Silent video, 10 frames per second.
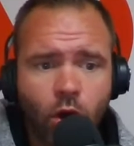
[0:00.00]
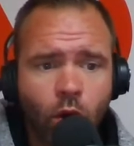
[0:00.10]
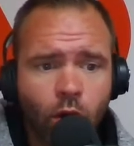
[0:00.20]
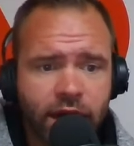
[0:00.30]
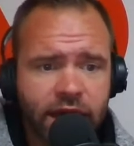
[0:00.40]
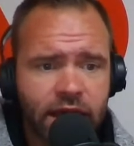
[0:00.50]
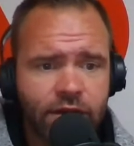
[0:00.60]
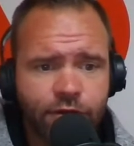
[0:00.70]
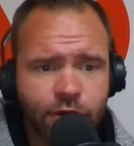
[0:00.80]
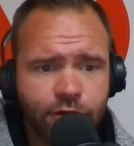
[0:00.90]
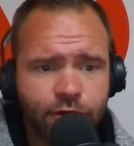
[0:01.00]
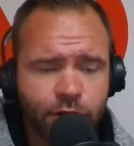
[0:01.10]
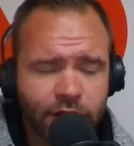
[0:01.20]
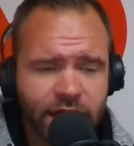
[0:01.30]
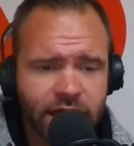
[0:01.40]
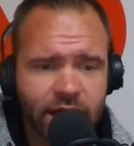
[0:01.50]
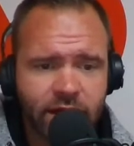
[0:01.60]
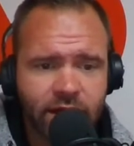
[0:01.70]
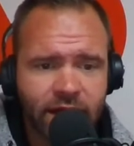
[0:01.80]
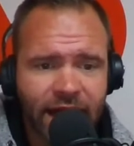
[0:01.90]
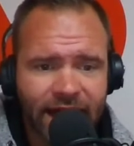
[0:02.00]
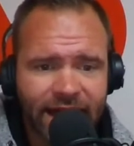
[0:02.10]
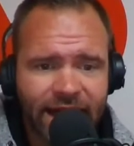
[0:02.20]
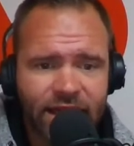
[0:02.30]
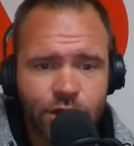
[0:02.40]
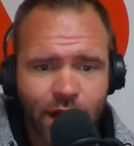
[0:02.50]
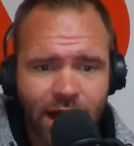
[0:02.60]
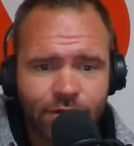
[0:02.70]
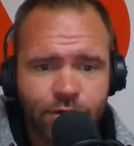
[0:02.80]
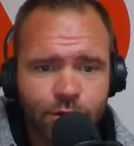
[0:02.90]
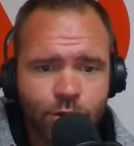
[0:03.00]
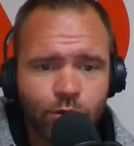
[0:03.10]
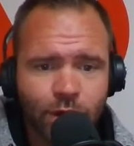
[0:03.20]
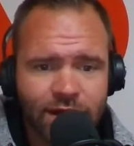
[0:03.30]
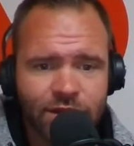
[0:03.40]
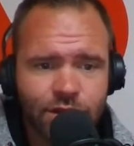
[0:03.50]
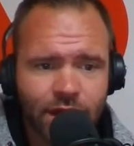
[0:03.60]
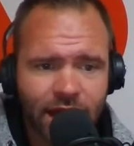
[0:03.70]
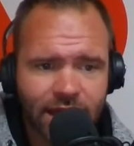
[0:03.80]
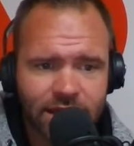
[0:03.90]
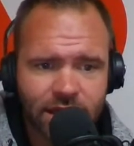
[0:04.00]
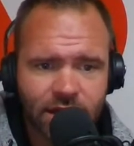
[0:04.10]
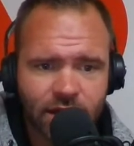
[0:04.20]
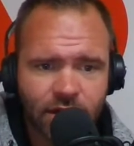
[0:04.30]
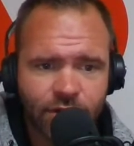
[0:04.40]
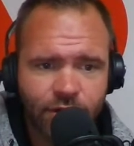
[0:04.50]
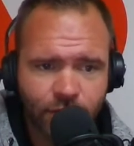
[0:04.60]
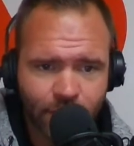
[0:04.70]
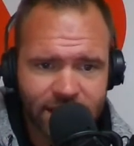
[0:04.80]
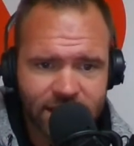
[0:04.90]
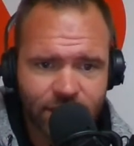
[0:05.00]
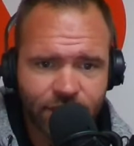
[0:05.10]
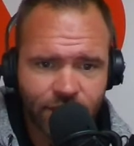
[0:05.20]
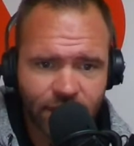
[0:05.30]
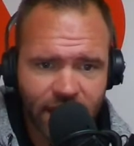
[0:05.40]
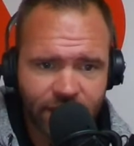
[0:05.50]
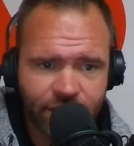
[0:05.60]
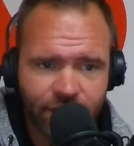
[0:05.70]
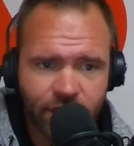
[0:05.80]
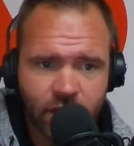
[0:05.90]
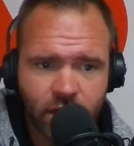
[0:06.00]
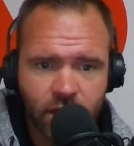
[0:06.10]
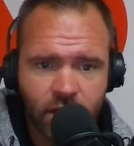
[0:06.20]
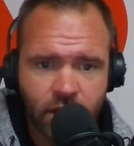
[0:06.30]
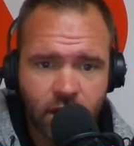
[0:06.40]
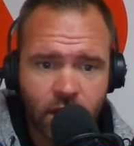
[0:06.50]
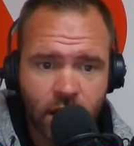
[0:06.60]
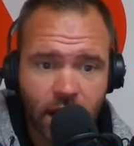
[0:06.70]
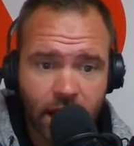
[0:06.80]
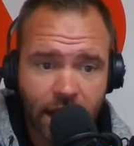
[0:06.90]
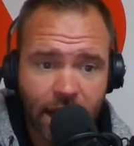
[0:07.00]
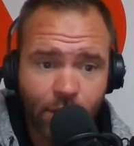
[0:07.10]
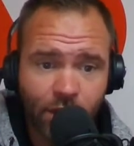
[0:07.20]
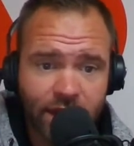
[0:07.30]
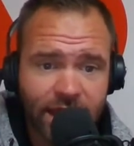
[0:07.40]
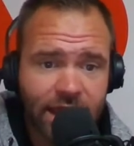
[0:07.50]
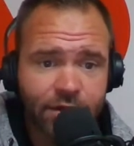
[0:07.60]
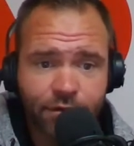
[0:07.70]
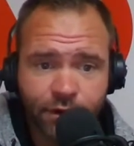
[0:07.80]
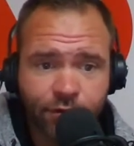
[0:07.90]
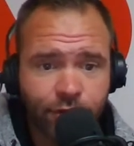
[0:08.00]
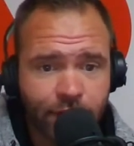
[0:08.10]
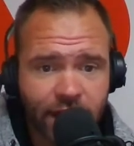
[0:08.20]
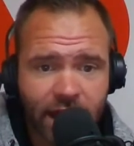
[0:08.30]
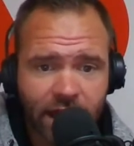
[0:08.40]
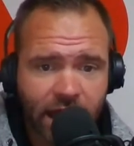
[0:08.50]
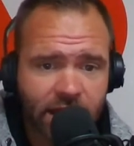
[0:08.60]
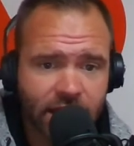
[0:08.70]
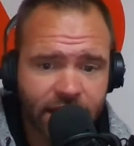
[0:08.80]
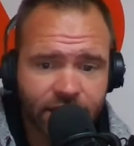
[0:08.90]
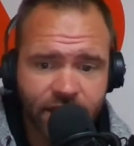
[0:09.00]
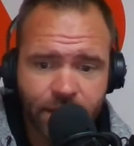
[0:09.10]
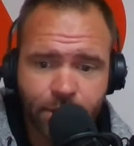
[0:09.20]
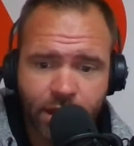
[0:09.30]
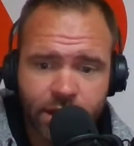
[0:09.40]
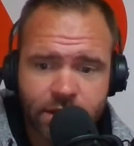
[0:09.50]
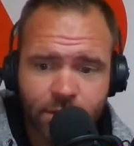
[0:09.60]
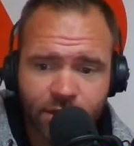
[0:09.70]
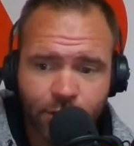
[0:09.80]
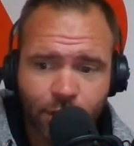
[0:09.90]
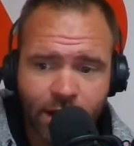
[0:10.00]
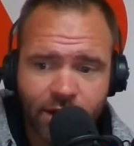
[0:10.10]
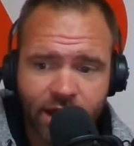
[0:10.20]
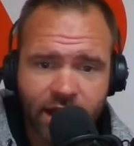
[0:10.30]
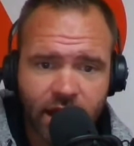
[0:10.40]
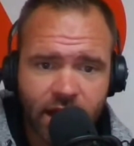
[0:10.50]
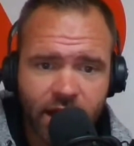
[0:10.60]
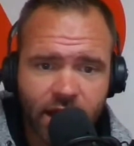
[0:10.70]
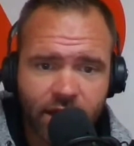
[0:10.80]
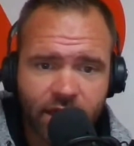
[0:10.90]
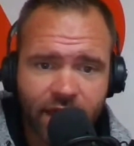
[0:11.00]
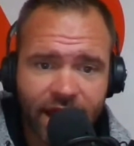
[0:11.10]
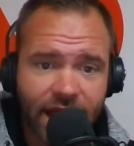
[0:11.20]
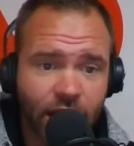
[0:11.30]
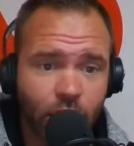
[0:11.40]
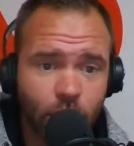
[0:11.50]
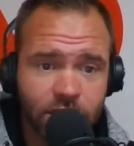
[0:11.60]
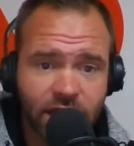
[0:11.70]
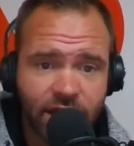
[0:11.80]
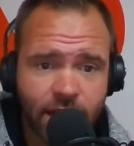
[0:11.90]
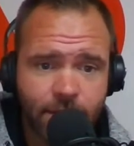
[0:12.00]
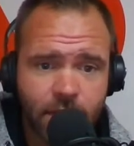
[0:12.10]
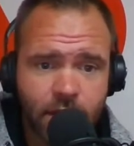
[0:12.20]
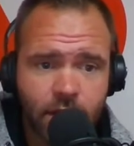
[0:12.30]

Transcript: or eat for free at any drive through restaurant for the rest of your life. Uh, I will eat for free. I, I, like theme parks, but the rarity uh, that I go to them,